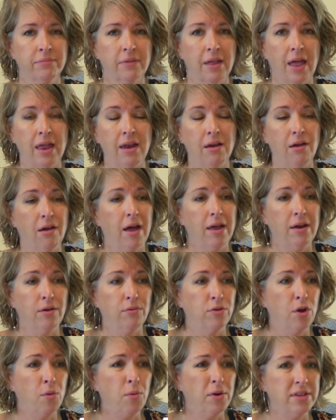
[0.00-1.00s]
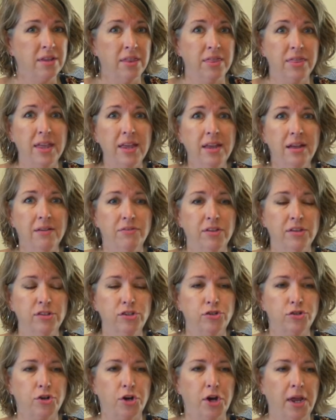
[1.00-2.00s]
I don't know what to think of
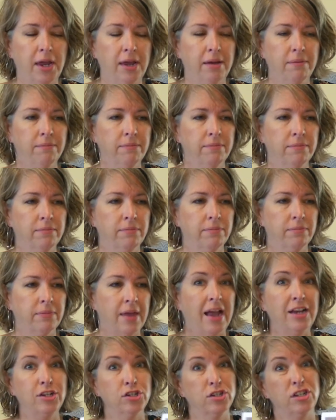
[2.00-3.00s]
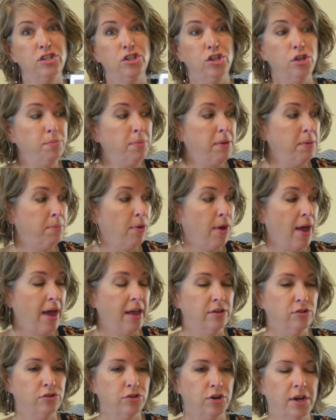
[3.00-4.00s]
this dream. Actually, two people
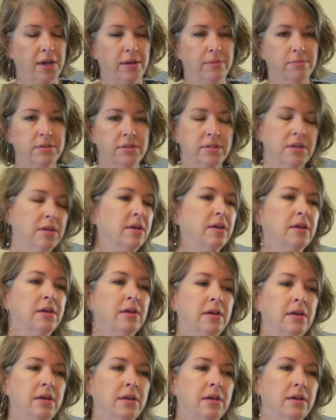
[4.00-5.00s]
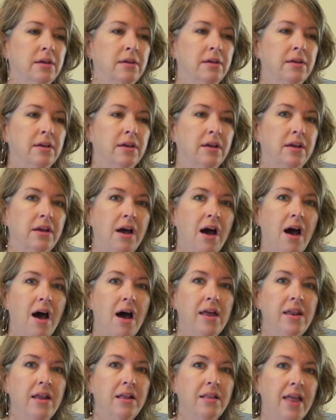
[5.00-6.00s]
had dreams.
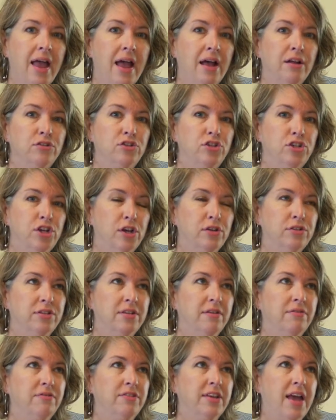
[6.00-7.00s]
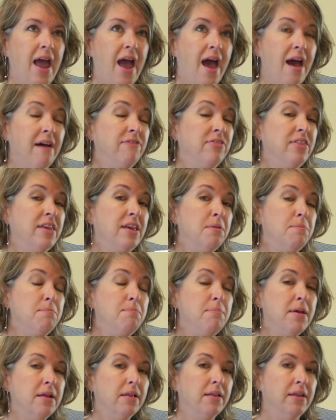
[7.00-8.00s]
God allowed Joseph to have the
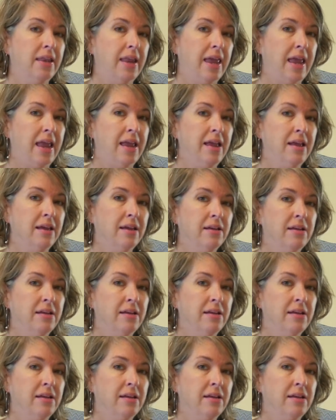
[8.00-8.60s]
ability